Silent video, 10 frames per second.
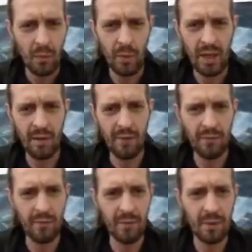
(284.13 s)
we have
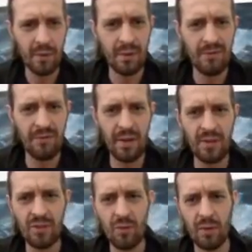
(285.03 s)

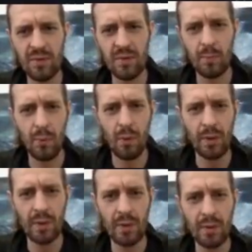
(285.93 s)
very strong
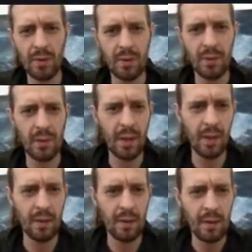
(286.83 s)
support
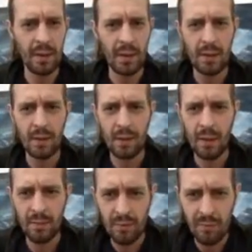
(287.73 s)
there.
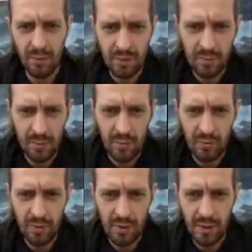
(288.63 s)
Let me first
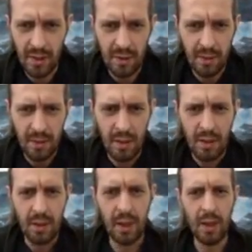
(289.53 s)
remove this line.
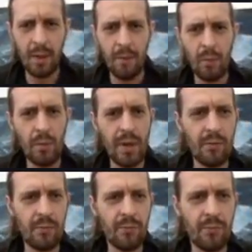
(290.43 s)
We
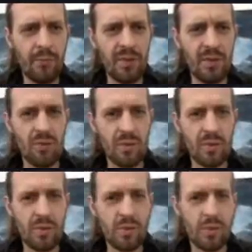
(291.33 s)
have very
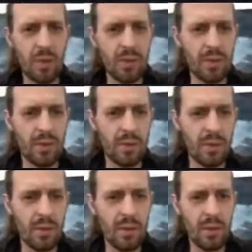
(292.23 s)
strong support
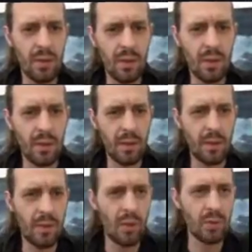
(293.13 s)

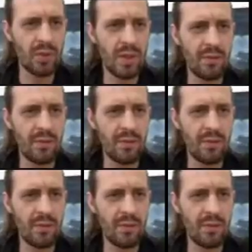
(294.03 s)
at those